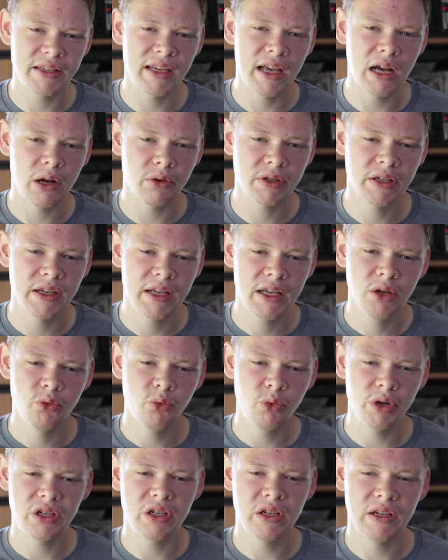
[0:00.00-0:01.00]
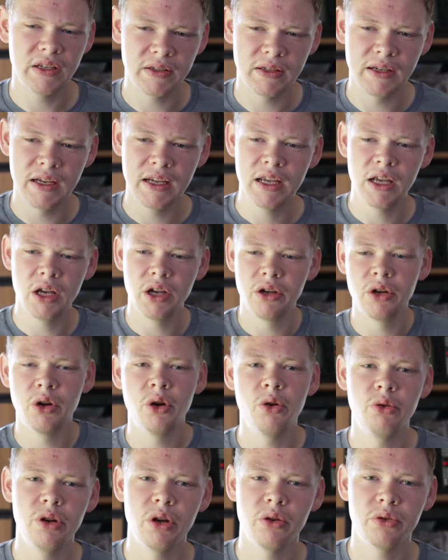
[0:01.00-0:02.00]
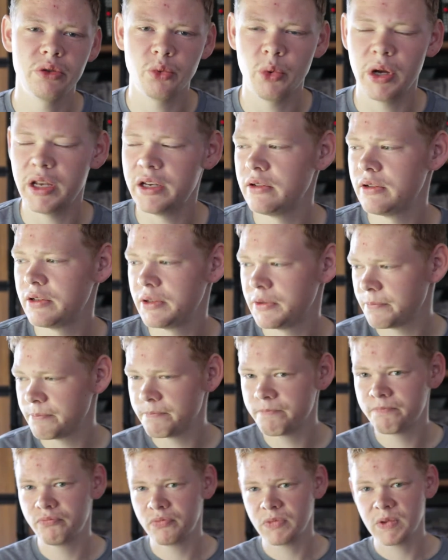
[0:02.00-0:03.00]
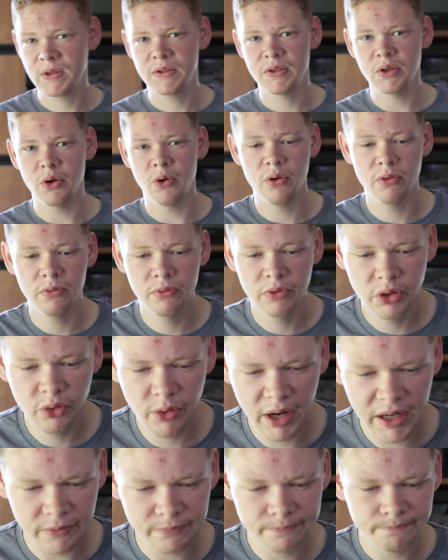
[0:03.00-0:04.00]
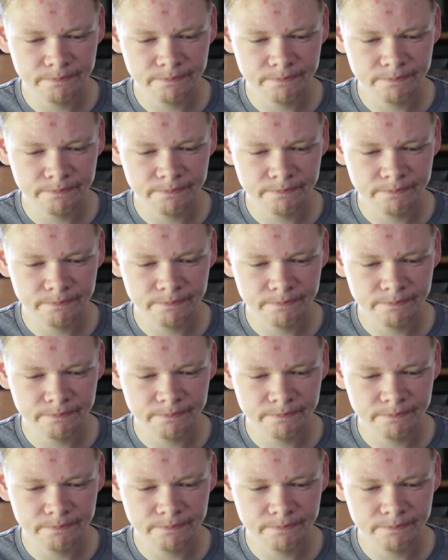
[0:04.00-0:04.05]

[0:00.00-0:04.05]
out, which is who knows when. So great.